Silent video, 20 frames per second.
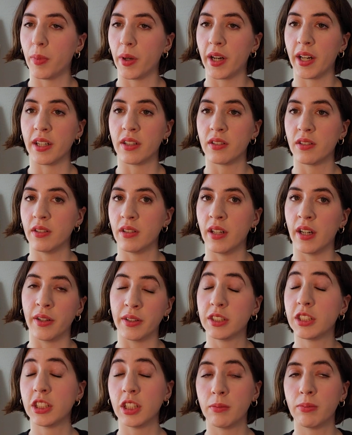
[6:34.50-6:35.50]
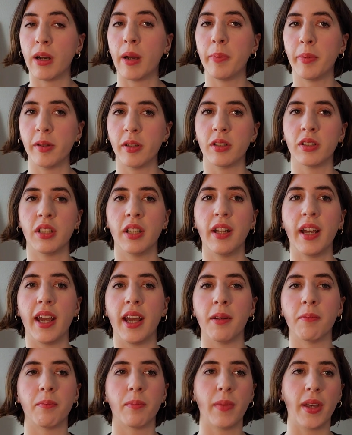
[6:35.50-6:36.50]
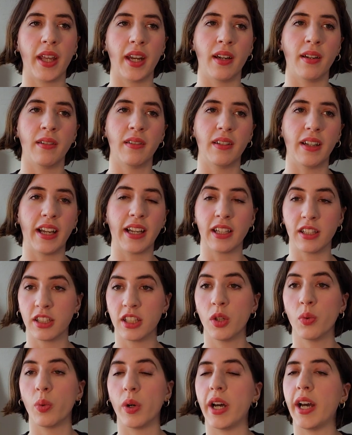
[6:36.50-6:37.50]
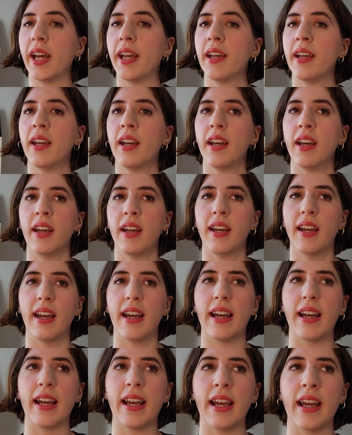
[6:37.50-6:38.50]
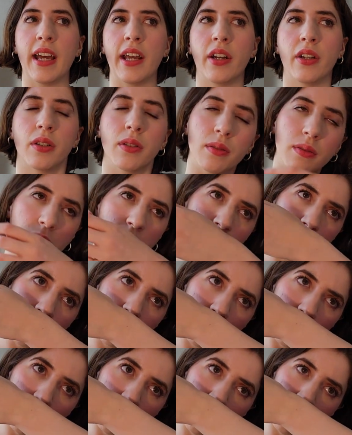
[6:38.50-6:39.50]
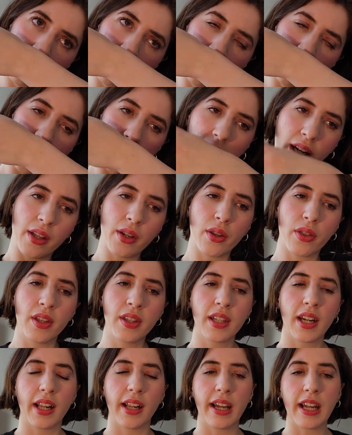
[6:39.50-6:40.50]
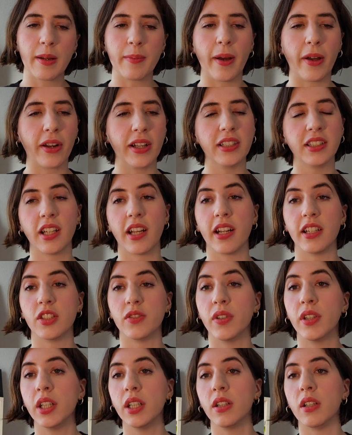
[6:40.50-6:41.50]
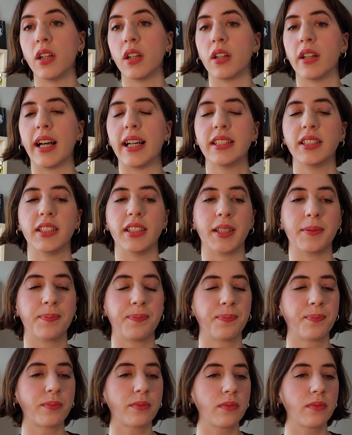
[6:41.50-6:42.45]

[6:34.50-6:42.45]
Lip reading: But it, you know, it's still popular today, and I can see why. And another thing that I like about it is that it's very long-lasting.